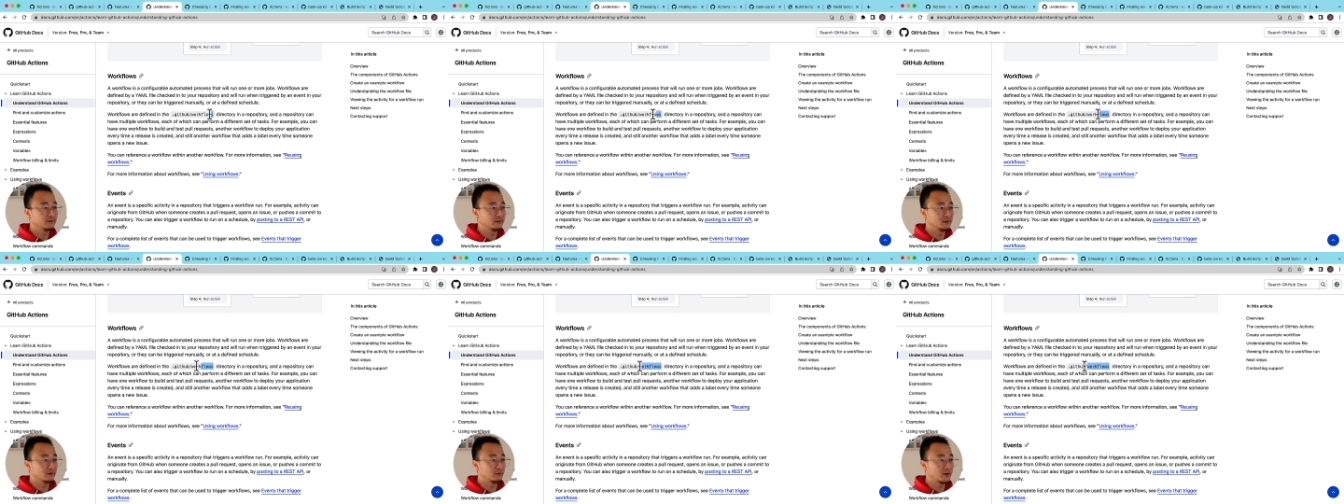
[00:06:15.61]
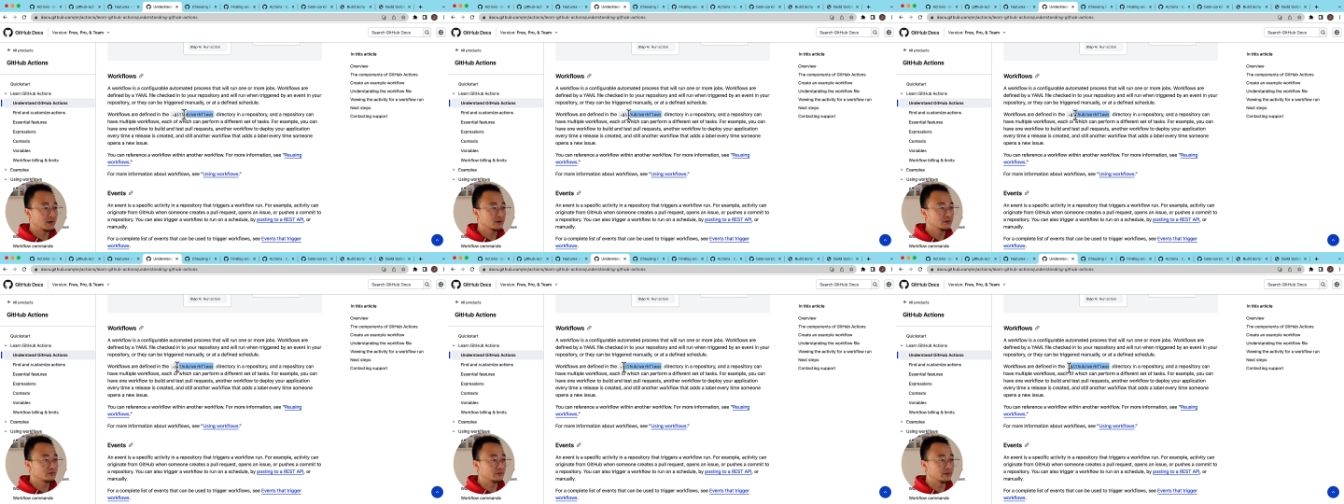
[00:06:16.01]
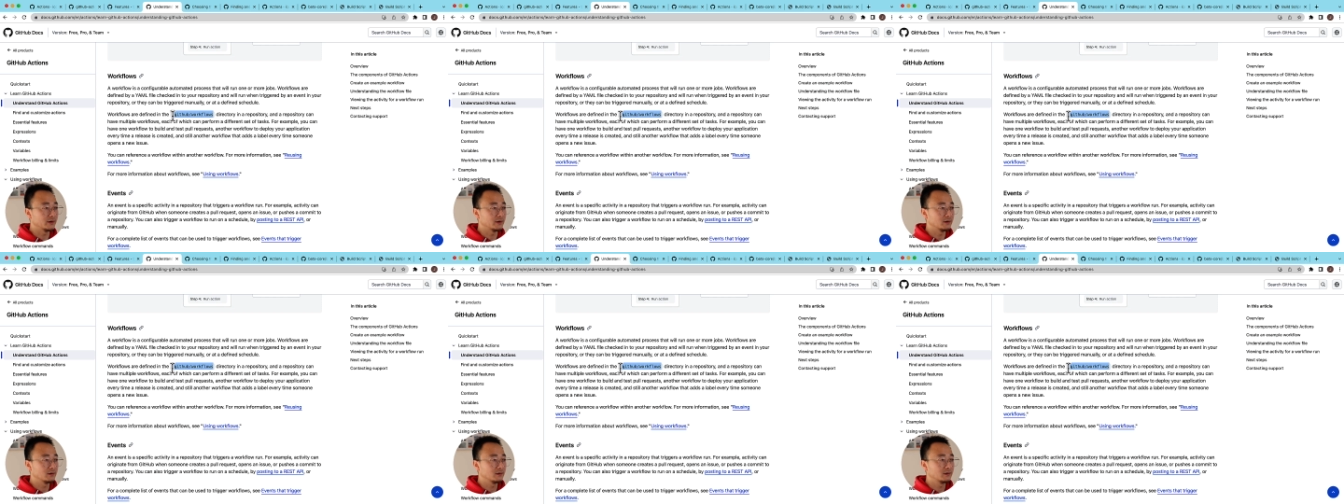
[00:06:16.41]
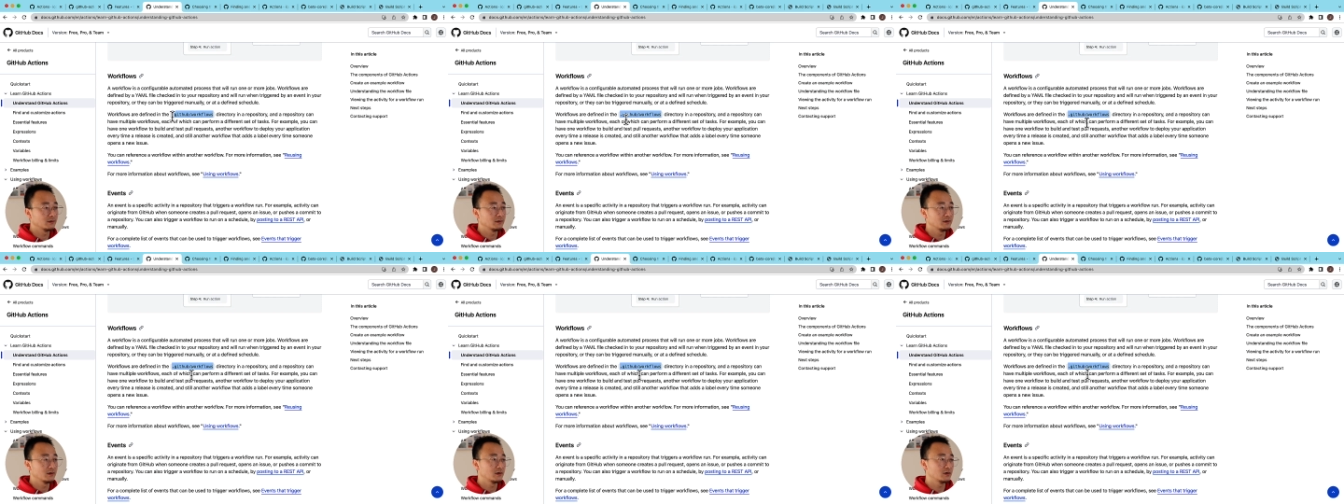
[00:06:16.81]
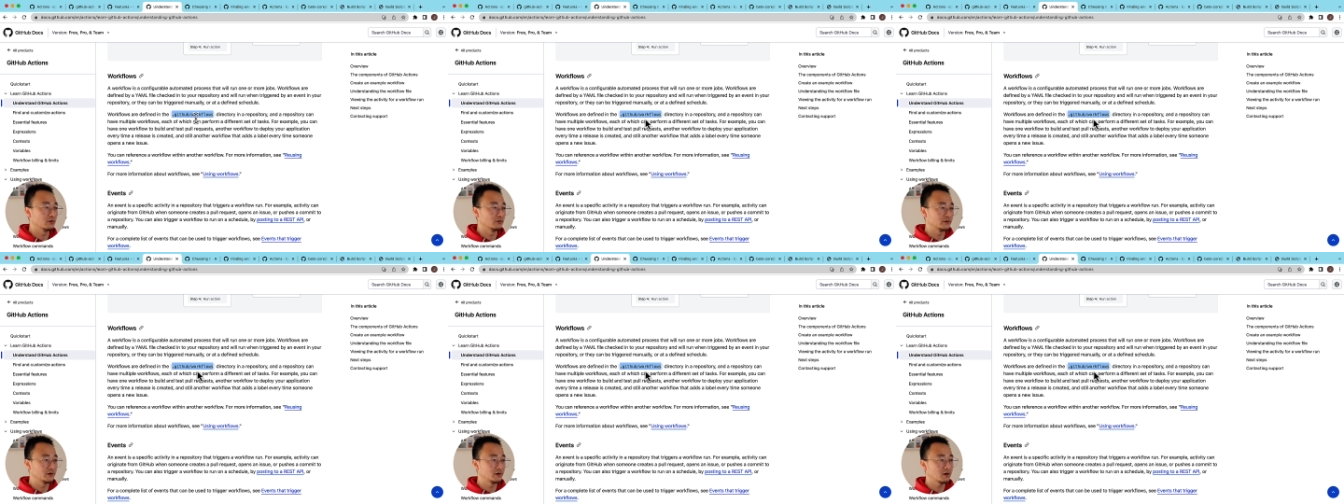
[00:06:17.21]
directory
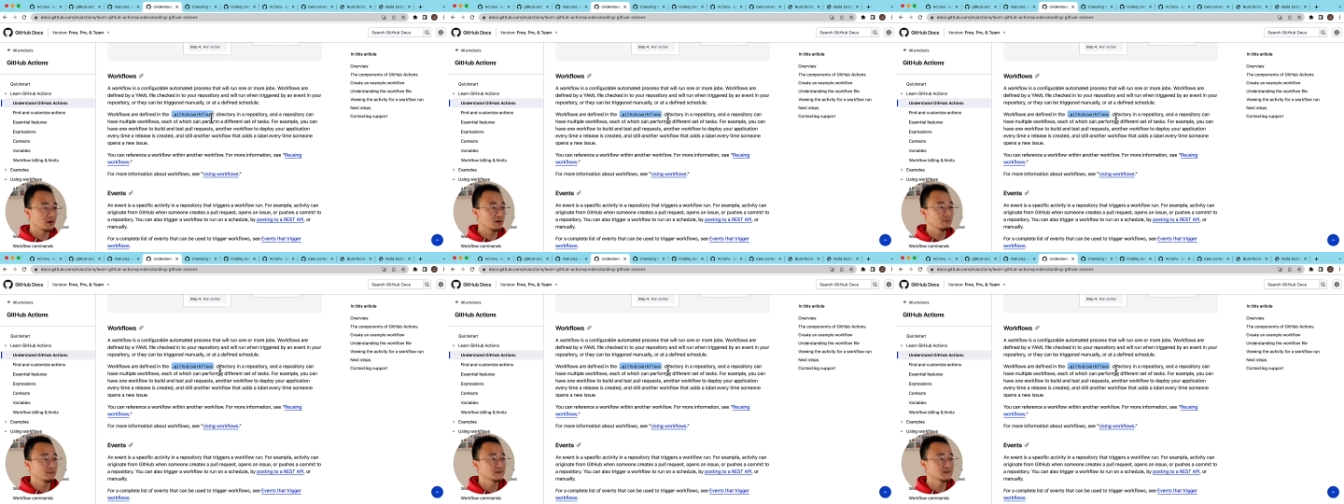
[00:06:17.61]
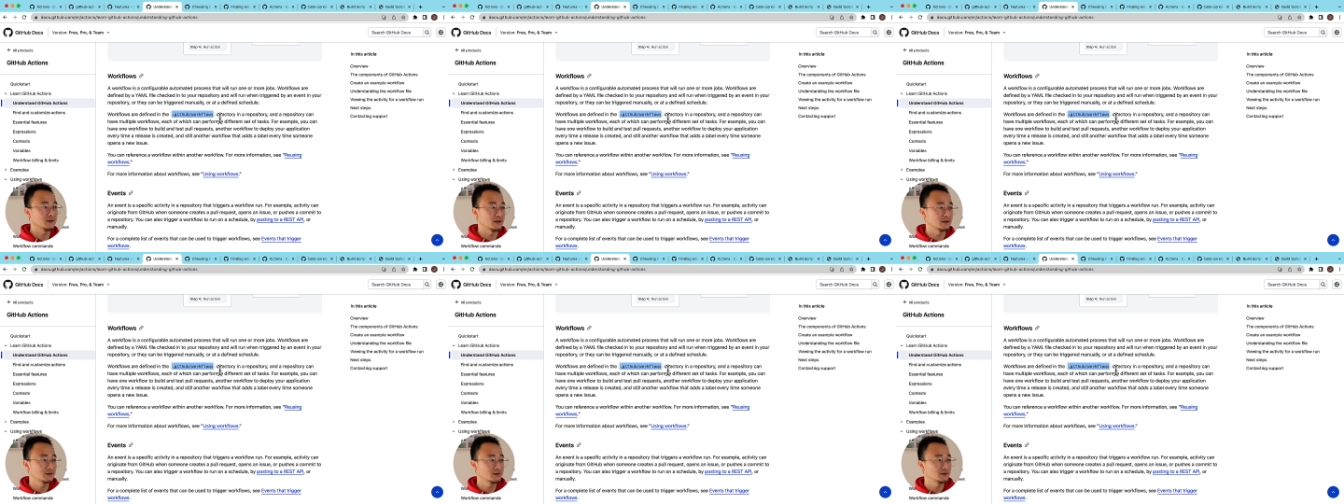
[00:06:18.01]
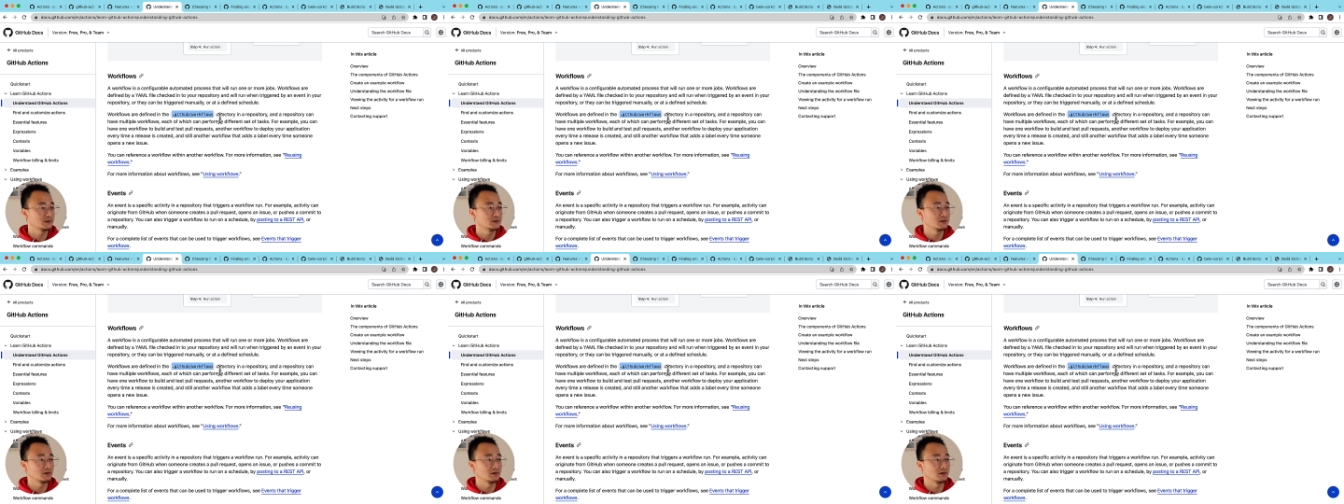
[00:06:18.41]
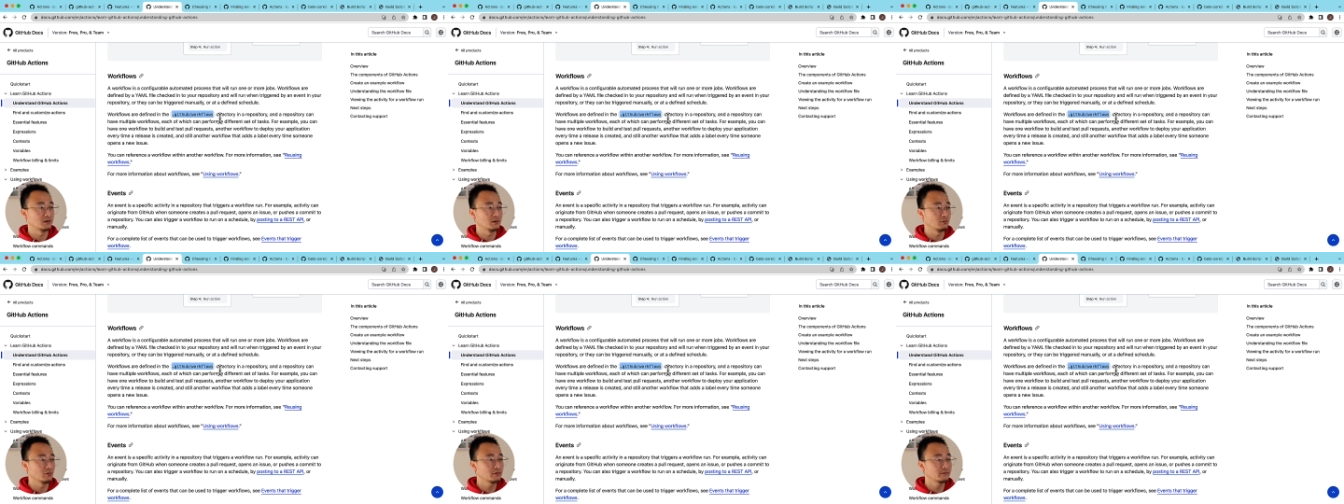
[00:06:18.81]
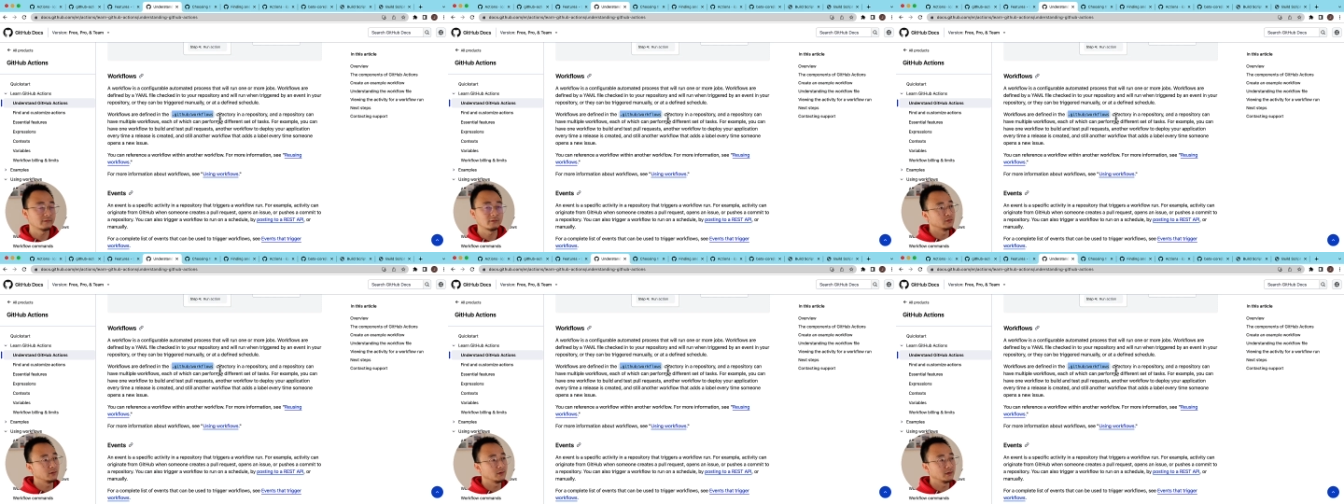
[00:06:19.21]
called GitHub slash
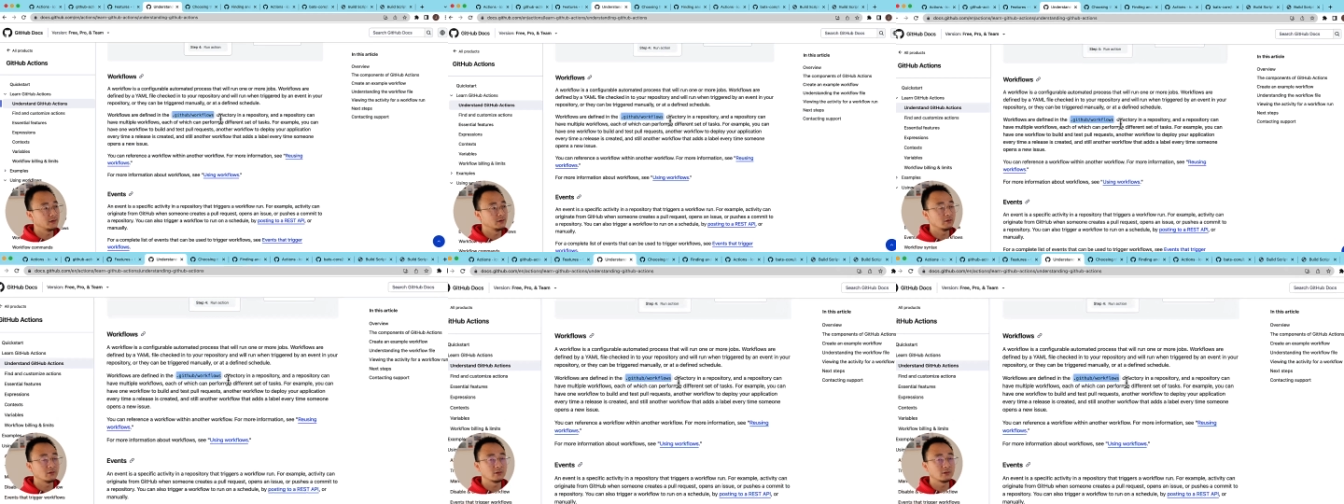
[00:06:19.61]
workflow in our